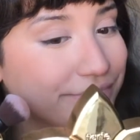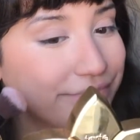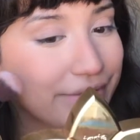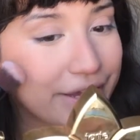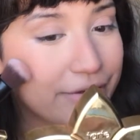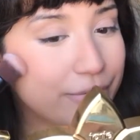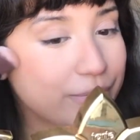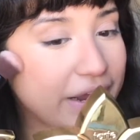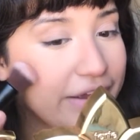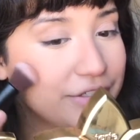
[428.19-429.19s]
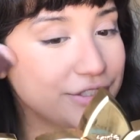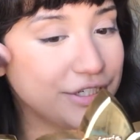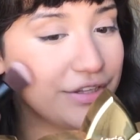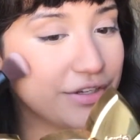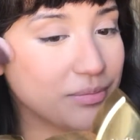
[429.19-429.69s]
and go right
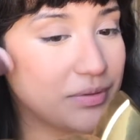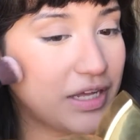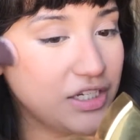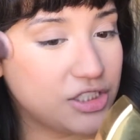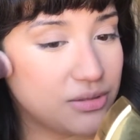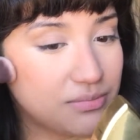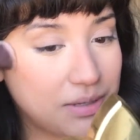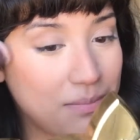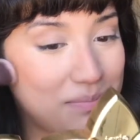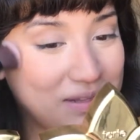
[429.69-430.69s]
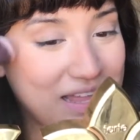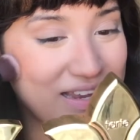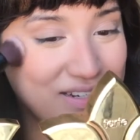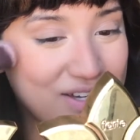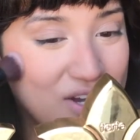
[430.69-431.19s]
underneath your blush, but
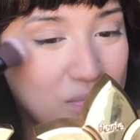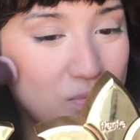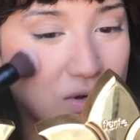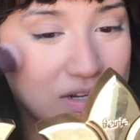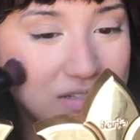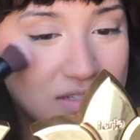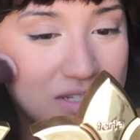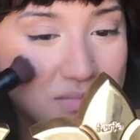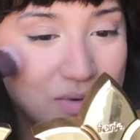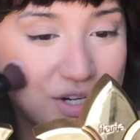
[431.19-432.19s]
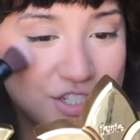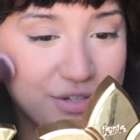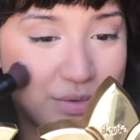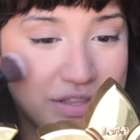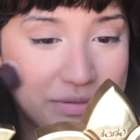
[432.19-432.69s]
blend upwards to merge it
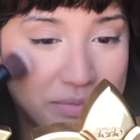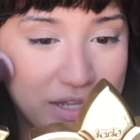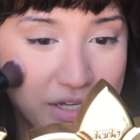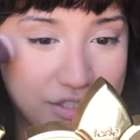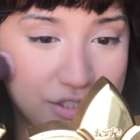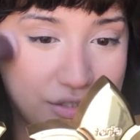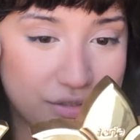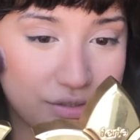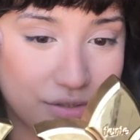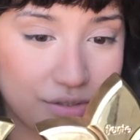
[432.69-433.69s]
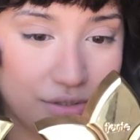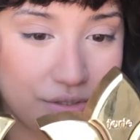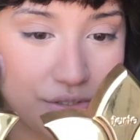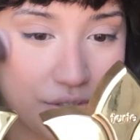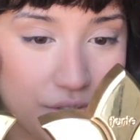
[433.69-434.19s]
with the blush.
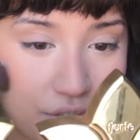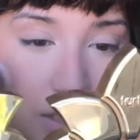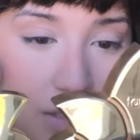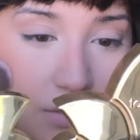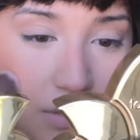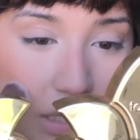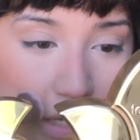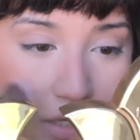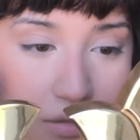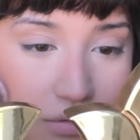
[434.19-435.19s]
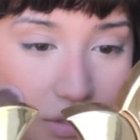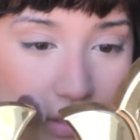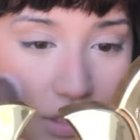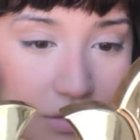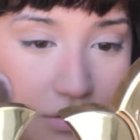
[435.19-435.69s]
You can go
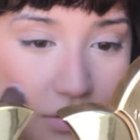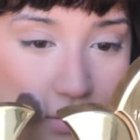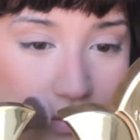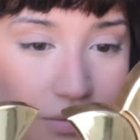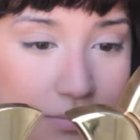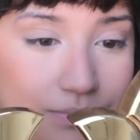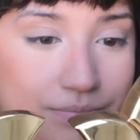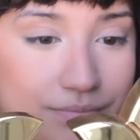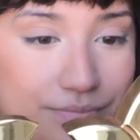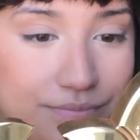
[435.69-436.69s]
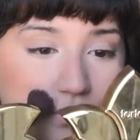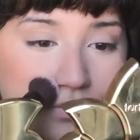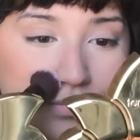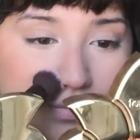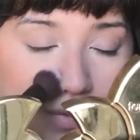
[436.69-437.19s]
underneath too,
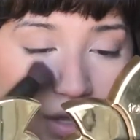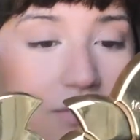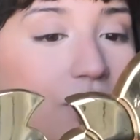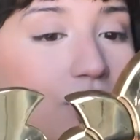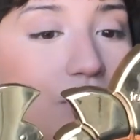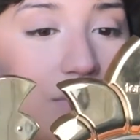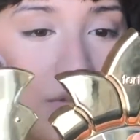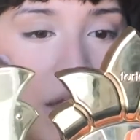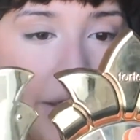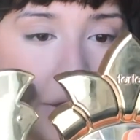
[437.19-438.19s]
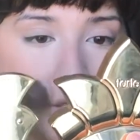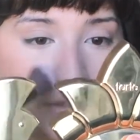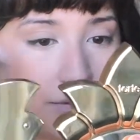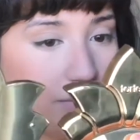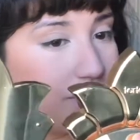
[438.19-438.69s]
if you desire
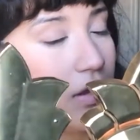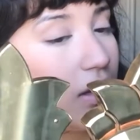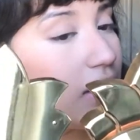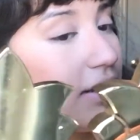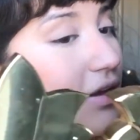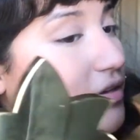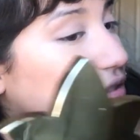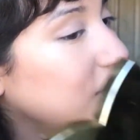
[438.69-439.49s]
to. And now you see